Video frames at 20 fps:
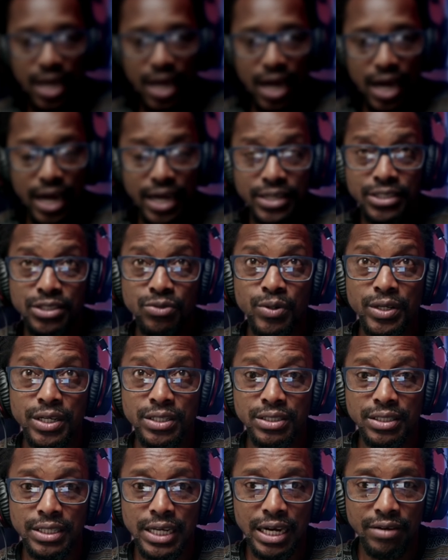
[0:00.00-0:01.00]
I just wanted
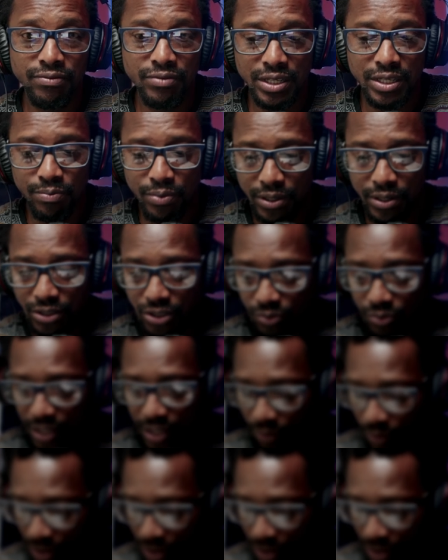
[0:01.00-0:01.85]
to dive deeper into it. I went